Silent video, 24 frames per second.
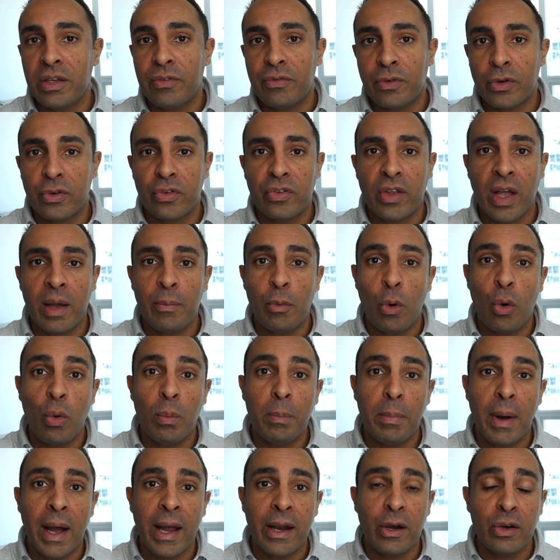first-time home
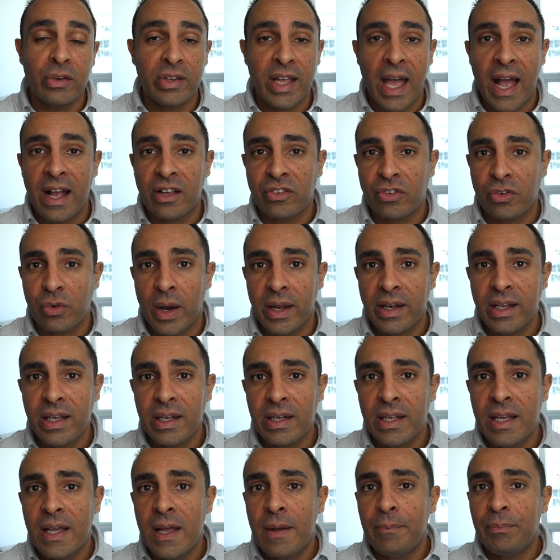buyer tax credit.